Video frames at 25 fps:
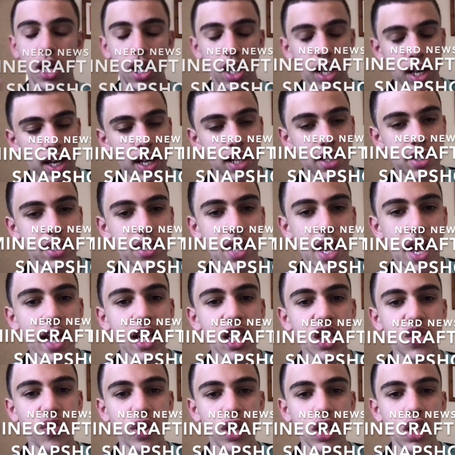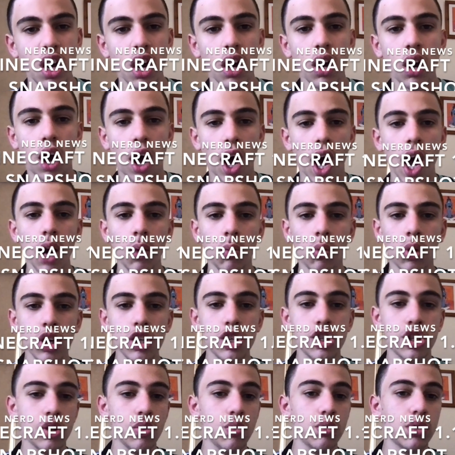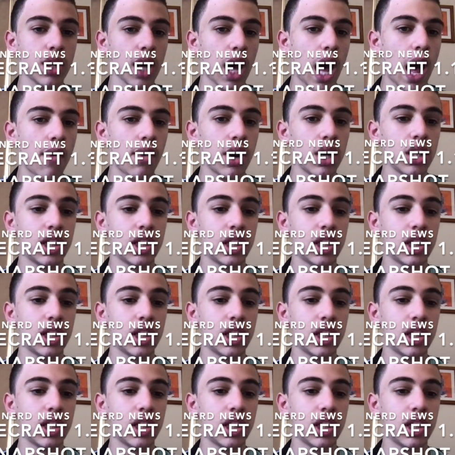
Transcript: In today's video, I want to cover